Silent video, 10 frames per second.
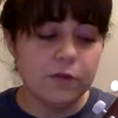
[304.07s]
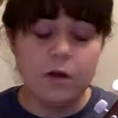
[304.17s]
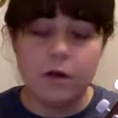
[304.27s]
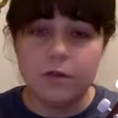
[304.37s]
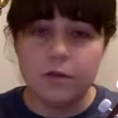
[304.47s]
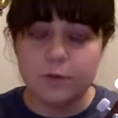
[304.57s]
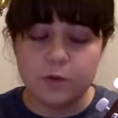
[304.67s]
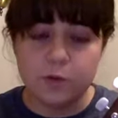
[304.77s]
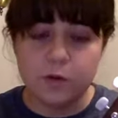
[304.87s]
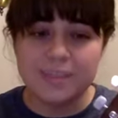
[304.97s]
all 3
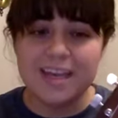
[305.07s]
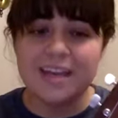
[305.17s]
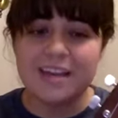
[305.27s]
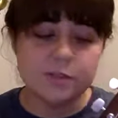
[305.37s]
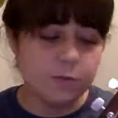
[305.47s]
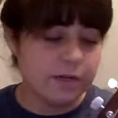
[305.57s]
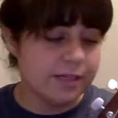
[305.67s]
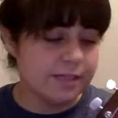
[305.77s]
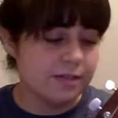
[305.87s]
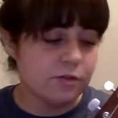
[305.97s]
chords, here's where it
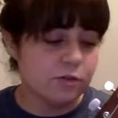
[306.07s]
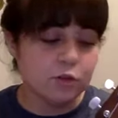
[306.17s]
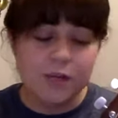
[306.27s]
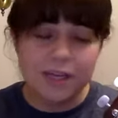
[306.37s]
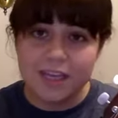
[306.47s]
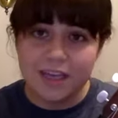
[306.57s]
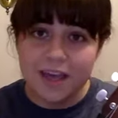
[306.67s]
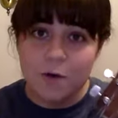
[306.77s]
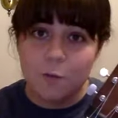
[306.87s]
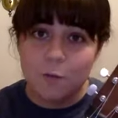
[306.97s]
gets a little tricky.
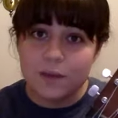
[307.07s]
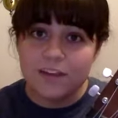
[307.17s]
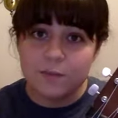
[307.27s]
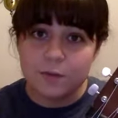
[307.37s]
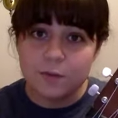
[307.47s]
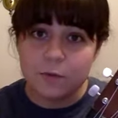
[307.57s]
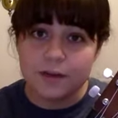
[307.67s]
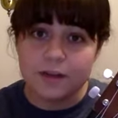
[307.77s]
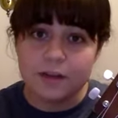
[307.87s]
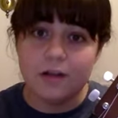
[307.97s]
We have been
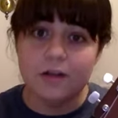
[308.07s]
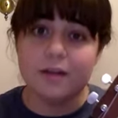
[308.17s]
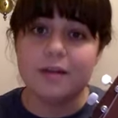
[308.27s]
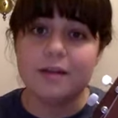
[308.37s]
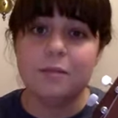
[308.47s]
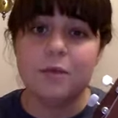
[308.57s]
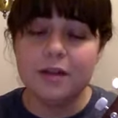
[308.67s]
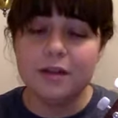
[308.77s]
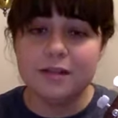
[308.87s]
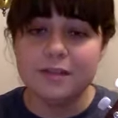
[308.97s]
working on
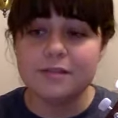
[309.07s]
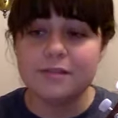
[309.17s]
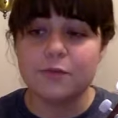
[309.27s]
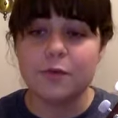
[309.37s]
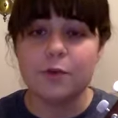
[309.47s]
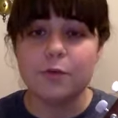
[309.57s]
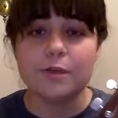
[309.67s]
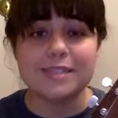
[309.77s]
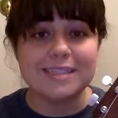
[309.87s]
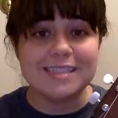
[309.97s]
putting these 3
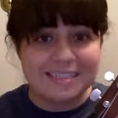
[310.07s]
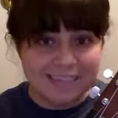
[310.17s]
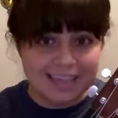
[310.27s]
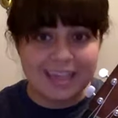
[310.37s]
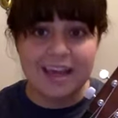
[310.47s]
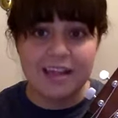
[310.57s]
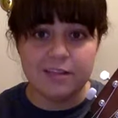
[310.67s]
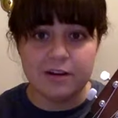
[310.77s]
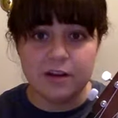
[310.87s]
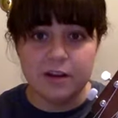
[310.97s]
chords
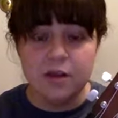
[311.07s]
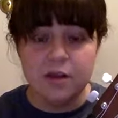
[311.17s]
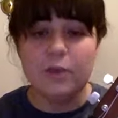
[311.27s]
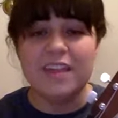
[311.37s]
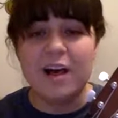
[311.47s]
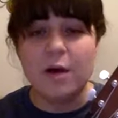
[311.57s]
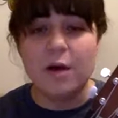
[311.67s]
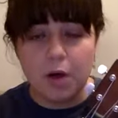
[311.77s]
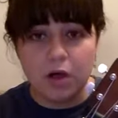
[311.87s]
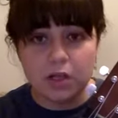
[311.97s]
together without
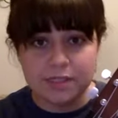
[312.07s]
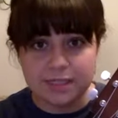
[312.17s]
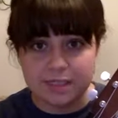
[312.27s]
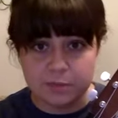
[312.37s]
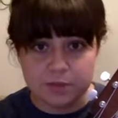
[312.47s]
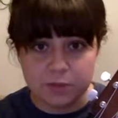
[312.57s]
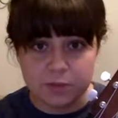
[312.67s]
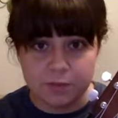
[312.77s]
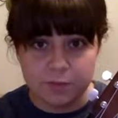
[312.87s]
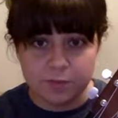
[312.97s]
pausing in between.
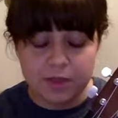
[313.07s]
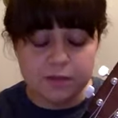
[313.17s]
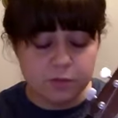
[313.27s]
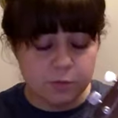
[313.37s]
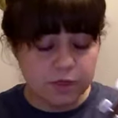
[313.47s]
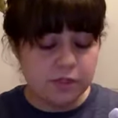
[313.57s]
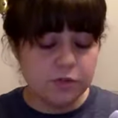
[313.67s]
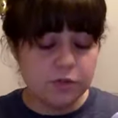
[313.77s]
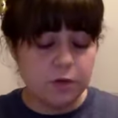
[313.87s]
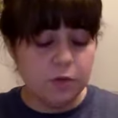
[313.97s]
So we're going to do
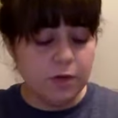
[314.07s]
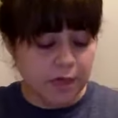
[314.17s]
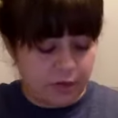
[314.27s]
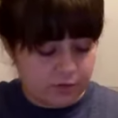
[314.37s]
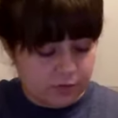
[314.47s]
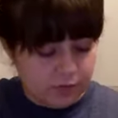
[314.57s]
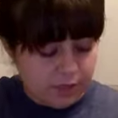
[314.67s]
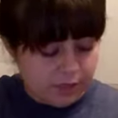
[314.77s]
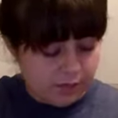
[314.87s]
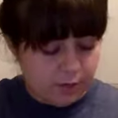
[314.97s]
a quick
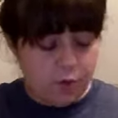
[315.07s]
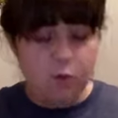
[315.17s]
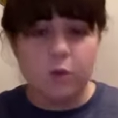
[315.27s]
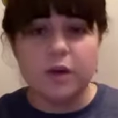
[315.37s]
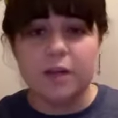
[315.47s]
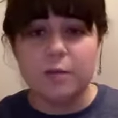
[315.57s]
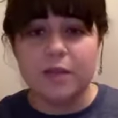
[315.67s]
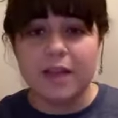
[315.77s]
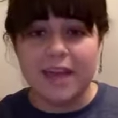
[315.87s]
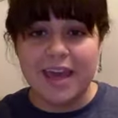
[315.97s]
exercise. We're going to
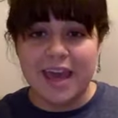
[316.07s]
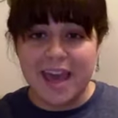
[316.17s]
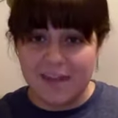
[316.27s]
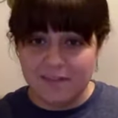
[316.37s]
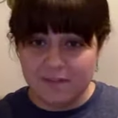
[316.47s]
play F,